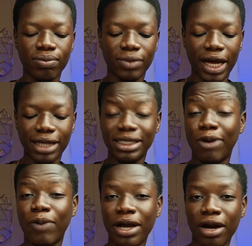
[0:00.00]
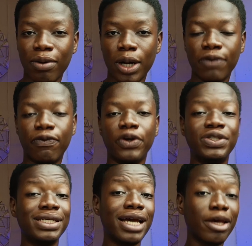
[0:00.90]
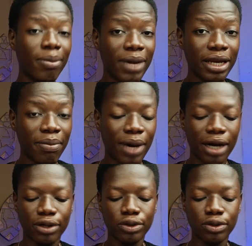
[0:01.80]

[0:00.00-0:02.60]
that is a workaround for you to get your money back.